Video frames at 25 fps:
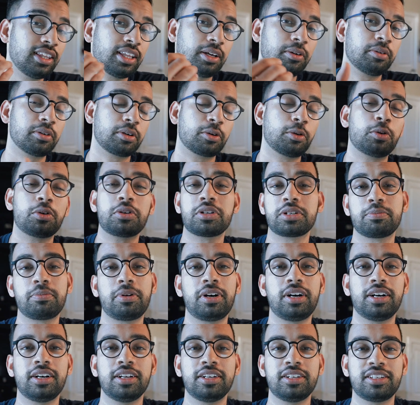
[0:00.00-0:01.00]
that will
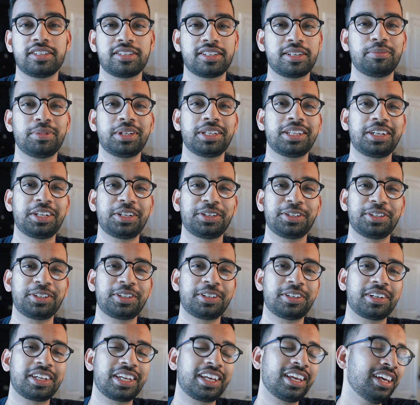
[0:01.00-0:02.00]
correspond to something that you're
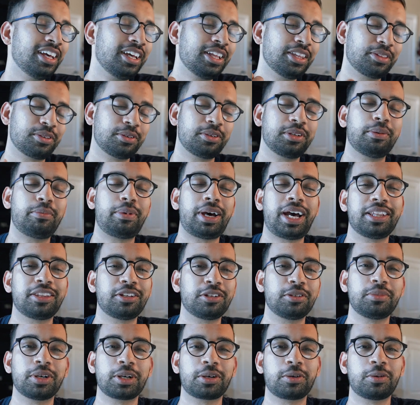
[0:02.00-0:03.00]
learning through the Pathoma